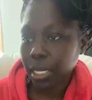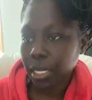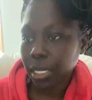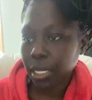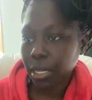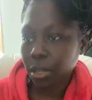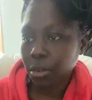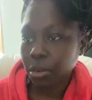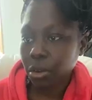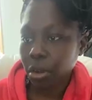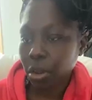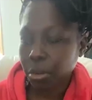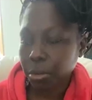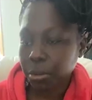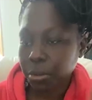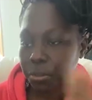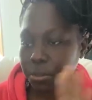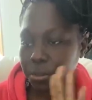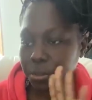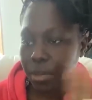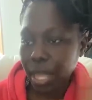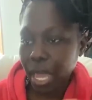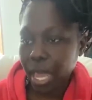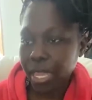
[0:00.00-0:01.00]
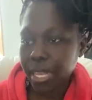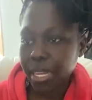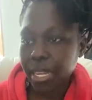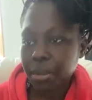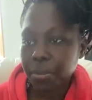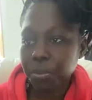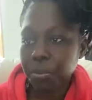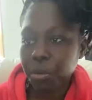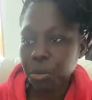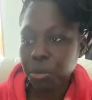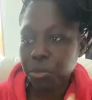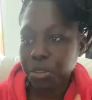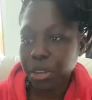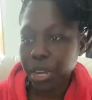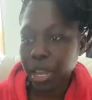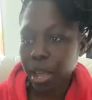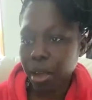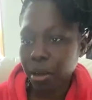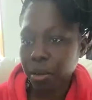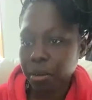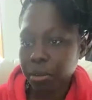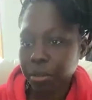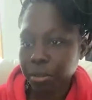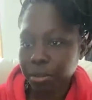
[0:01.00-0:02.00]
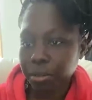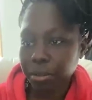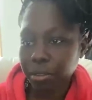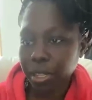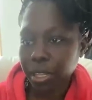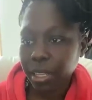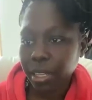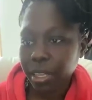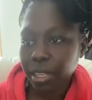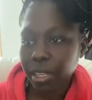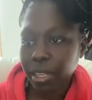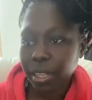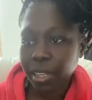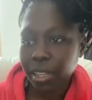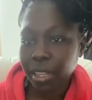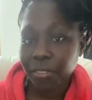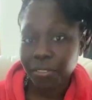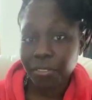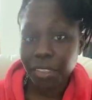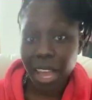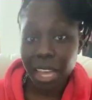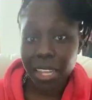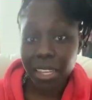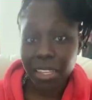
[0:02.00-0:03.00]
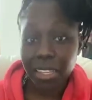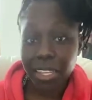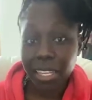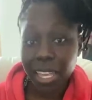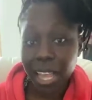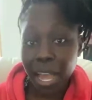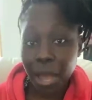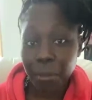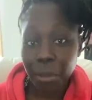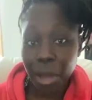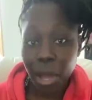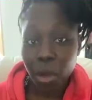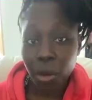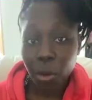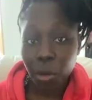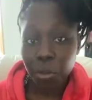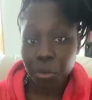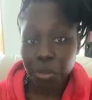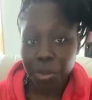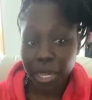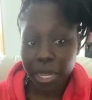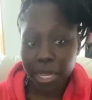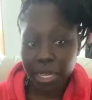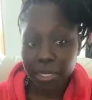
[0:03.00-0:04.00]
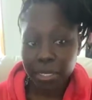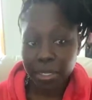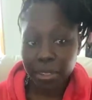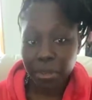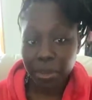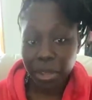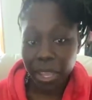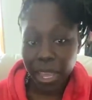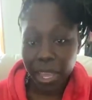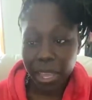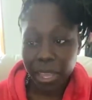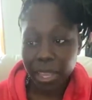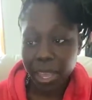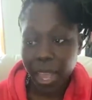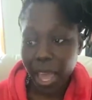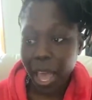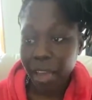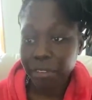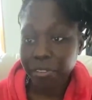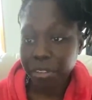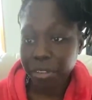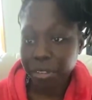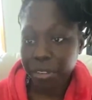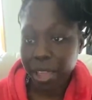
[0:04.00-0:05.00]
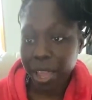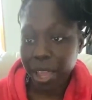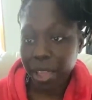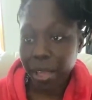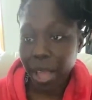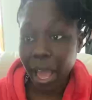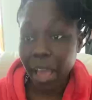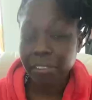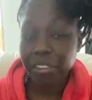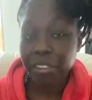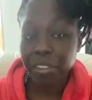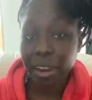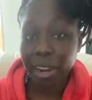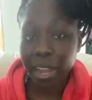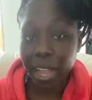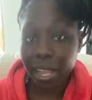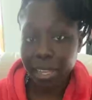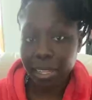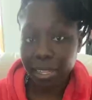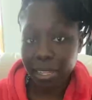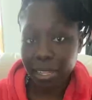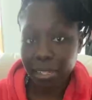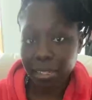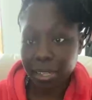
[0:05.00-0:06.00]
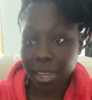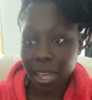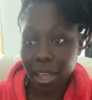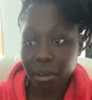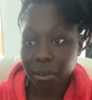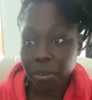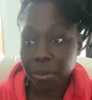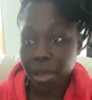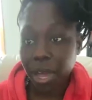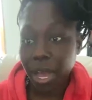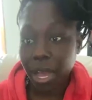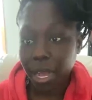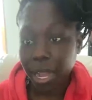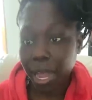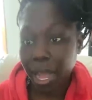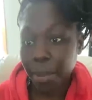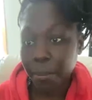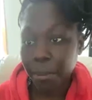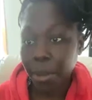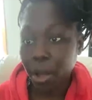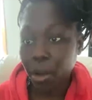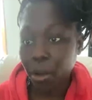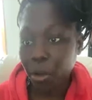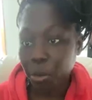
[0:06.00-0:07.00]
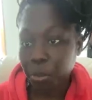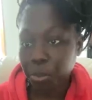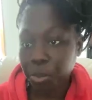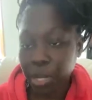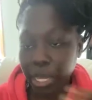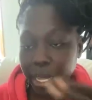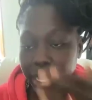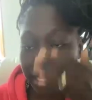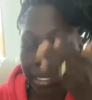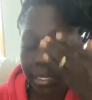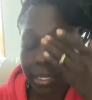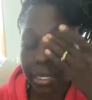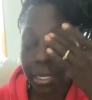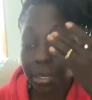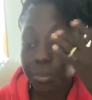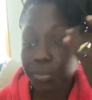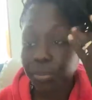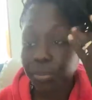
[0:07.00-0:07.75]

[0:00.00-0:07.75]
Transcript: No. I ended up moving out and finally got my own place. Okay, after I got kicked out, I got my own place.